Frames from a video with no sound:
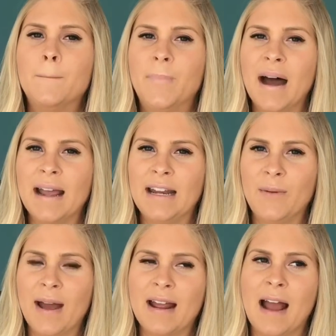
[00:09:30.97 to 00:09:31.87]
But
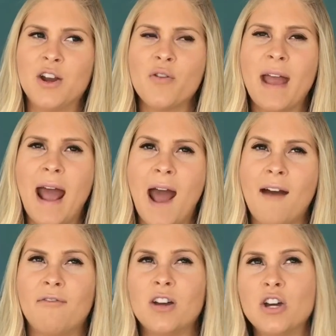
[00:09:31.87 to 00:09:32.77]
anyway, I know they
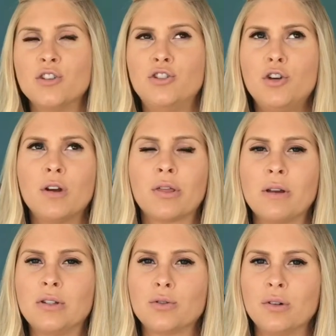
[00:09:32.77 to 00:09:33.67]
have 2 or
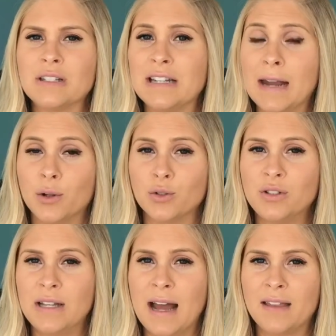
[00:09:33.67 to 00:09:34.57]
3 schools in
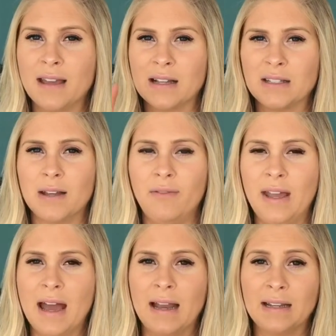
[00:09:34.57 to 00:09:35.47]
Andalusia, I think in
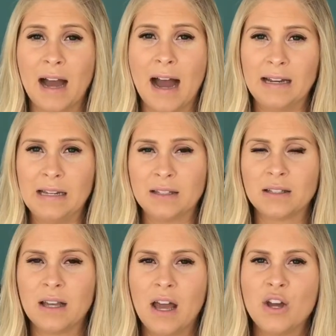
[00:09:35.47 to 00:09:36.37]
Sevilla and
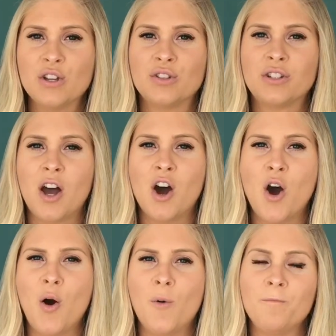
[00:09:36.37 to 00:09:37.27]
Cadiz.
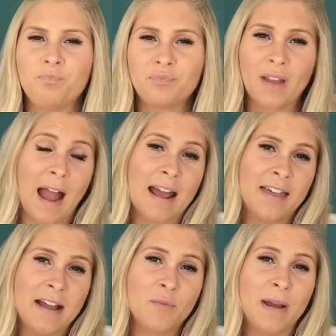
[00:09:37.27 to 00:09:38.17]
So I
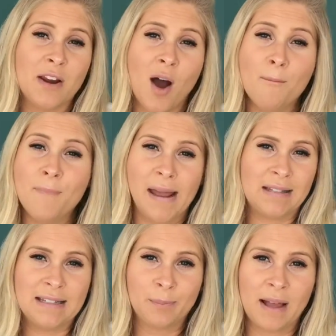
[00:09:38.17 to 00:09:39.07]
think it would be an
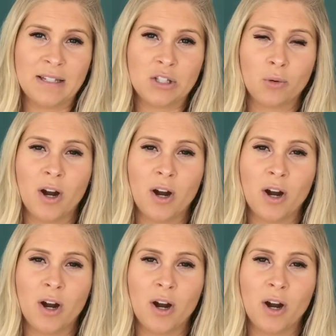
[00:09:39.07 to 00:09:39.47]
amazing place to